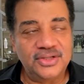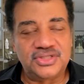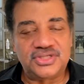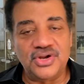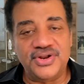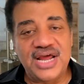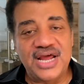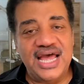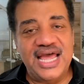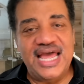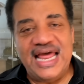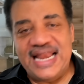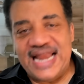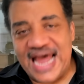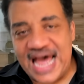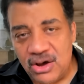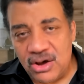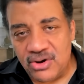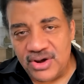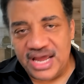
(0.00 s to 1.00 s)
so now, and
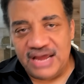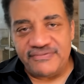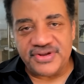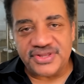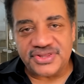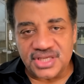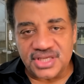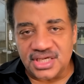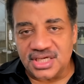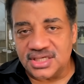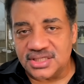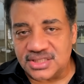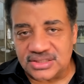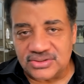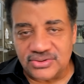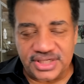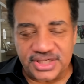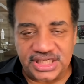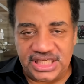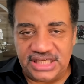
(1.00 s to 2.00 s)
now everything's
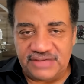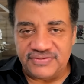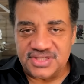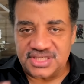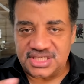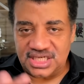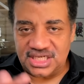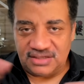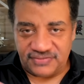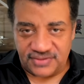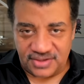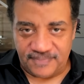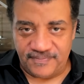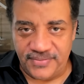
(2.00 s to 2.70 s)
sort of even Steven.